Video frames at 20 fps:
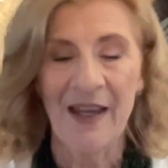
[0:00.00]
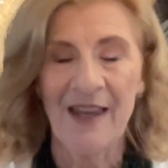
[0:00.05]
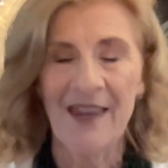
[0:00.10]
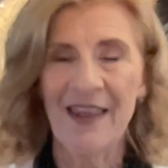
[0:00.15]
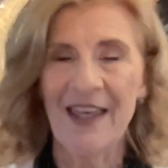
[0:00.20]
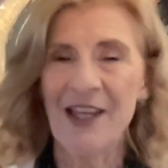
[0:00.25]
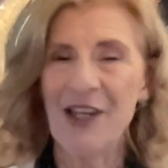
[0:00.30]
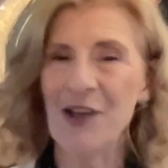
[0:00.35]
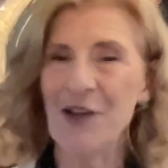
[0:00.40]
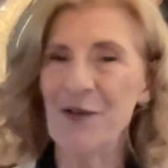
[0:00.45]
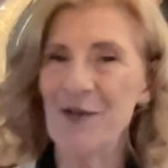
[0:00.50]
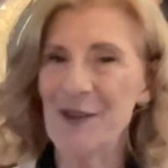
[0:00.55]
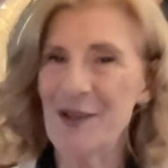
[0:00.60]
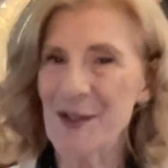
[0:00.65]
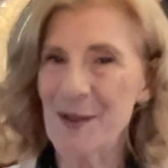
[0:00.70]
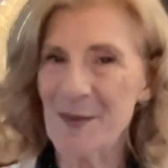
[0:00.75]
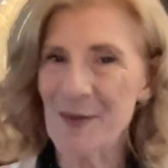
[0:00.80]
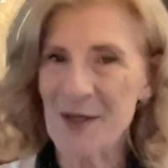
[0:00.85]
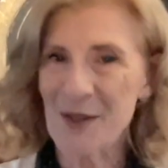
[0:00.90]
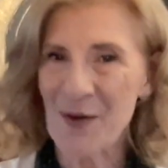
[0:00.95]
Thank you for
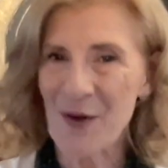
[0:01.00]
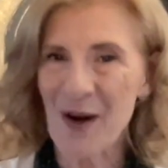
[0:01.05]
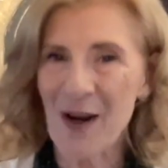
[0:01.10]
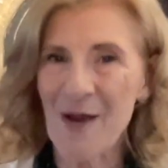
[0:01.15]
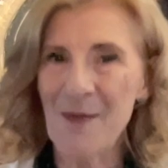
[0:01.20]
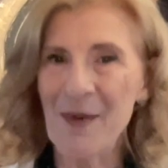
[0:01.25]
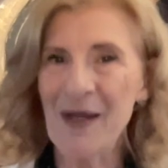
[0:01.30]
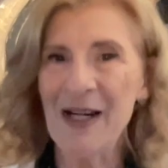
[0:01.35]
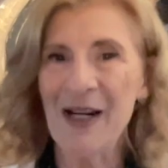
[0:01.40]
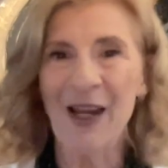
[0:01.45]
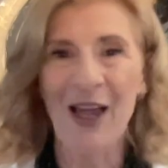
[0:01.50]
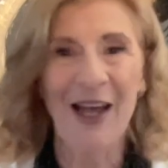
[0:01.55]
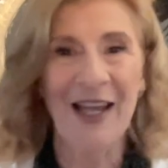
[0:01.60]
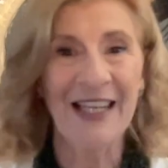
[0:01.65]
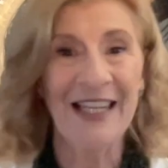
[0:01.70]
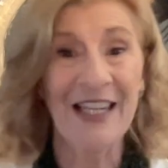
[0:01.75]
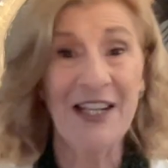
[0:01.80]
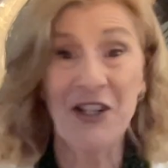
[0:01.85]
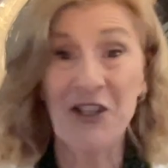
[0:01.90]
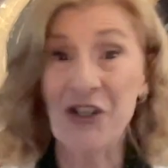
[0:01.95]
subscribing,
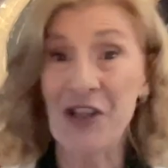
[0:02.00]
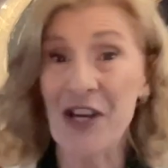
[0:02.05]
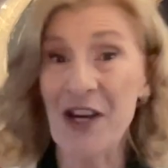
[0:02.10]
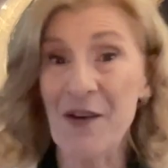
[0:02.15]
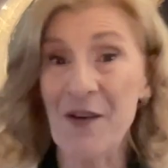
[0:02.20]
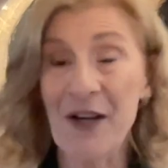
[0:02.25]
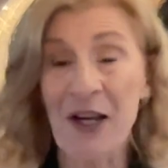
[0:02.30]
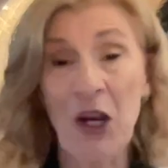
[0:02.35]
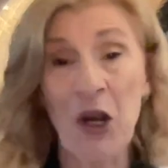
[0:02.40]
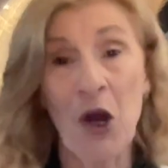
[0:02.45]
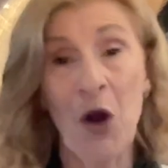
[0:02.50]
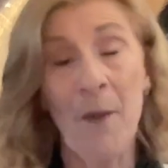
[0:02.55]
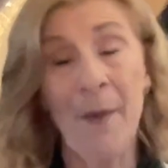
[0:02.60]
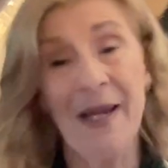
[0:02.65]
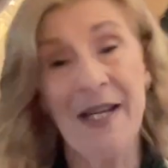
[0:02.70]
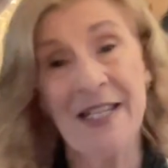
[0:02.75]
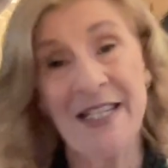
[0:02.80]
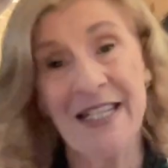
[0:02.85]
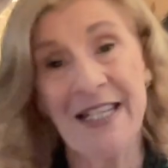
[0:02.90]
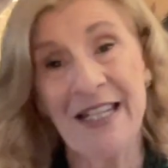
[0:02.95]
liking, sharing,
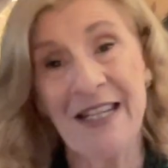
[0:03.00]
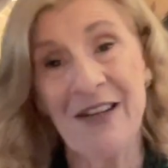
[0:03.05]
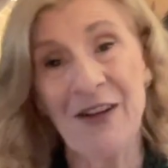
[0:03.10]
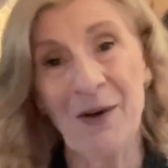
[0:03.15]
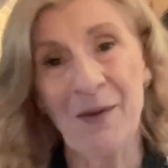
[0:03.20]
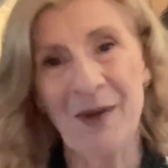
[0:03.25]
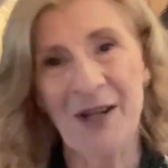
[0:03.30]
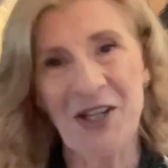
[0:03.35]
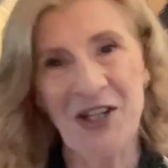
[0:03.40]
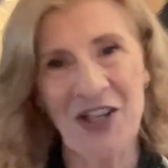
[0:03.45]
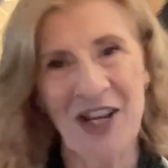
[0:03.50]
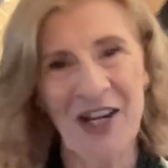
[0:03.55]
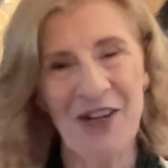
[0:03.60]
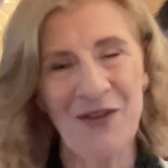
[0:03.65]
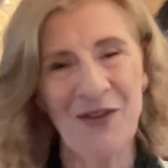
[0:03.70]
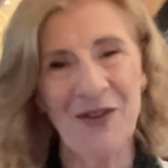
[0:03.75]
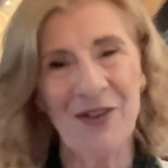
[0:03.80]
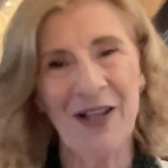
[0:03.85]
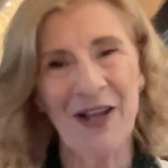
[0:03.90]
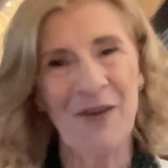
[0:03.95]
commenting on my
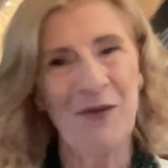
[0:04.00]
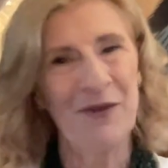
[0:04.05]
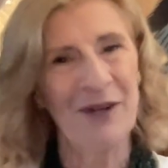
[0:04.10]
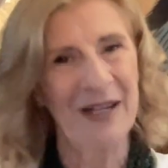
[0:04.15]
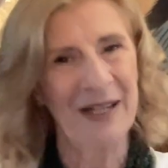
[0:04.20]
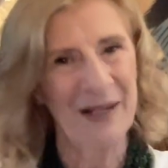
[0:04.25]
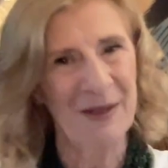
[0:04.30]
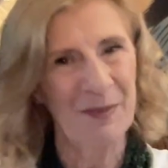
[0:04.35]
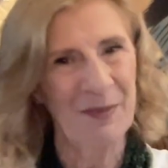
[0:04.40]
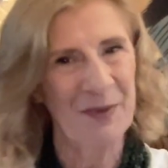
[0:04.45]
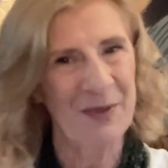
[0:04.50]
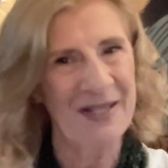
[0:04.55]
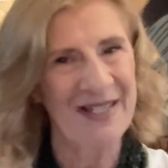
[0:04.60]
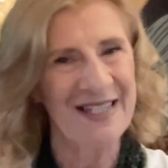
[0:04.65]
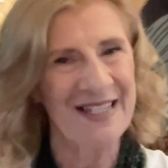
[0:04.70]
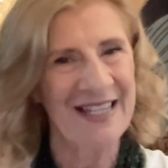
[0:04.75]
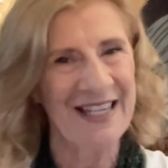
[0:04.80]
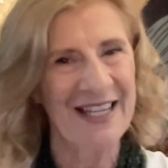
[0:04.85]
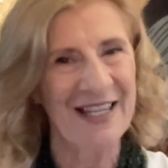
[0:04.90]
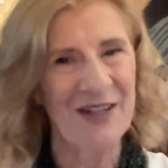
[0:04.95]
channel. I really
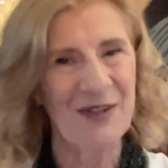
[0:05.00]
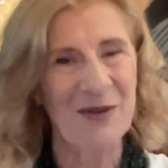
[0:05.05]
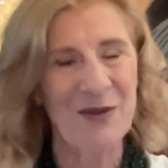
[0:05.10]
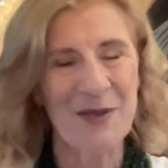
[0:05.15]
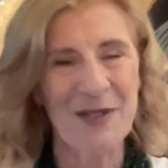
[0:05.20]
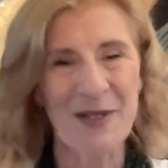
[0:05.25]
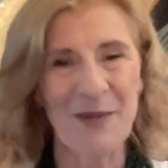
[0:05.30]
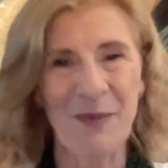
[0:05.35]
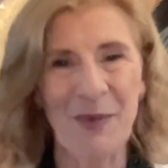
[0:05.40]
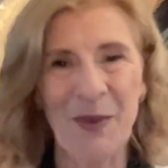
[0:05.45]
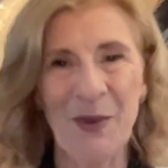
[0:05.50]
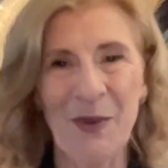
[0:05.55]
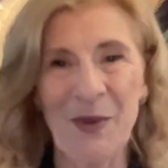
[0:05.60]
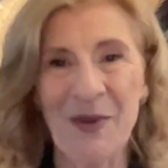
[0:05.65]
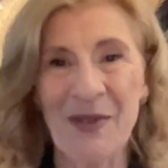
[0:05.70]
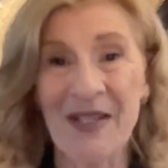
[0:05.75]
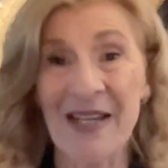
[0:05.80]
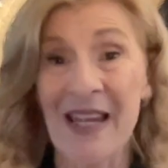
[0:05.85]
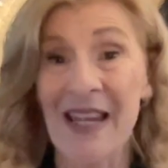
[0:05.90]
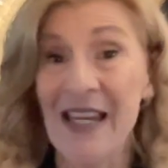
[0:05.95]
appreciate your
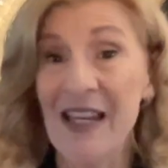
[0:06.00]
support.